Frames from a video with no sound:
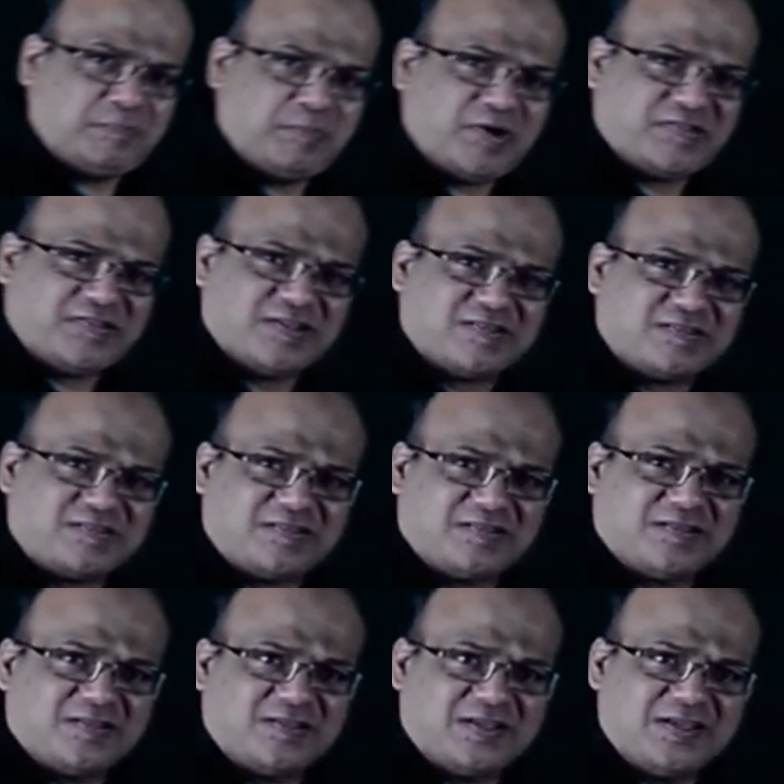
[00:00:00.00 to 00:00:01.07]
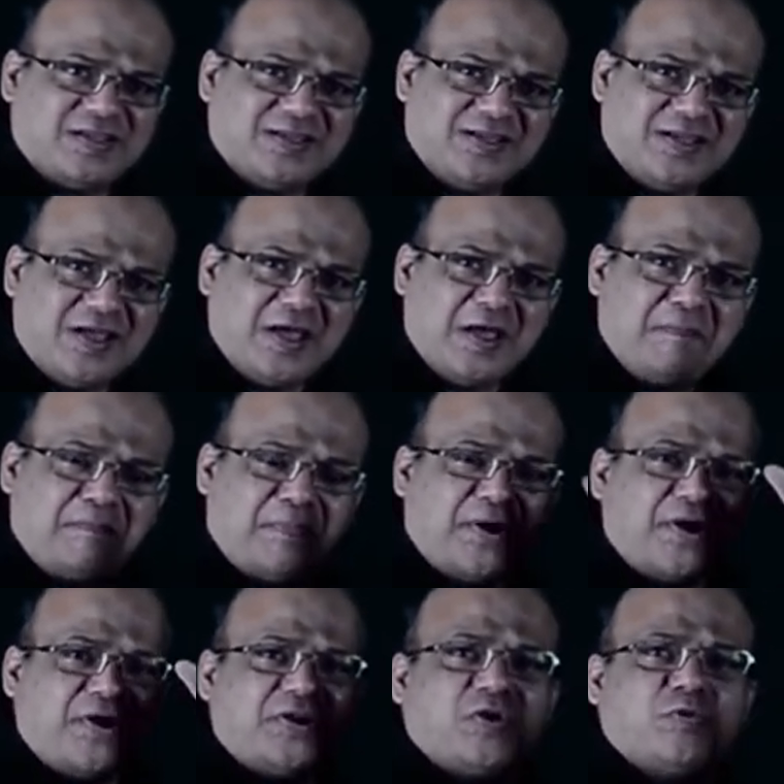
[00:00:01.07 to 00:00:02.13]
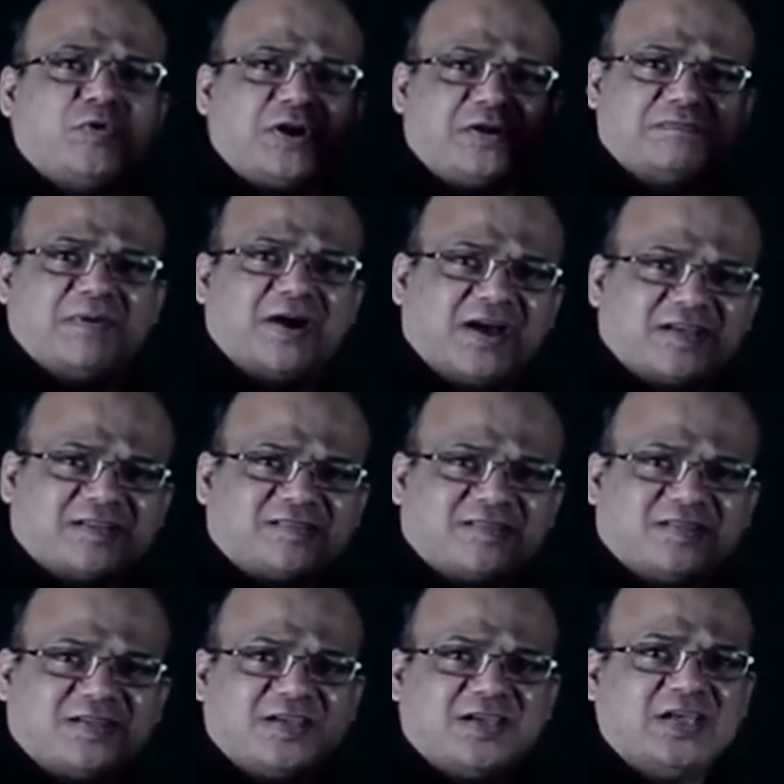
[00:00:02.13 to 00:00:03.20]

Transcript: process, per unit mass,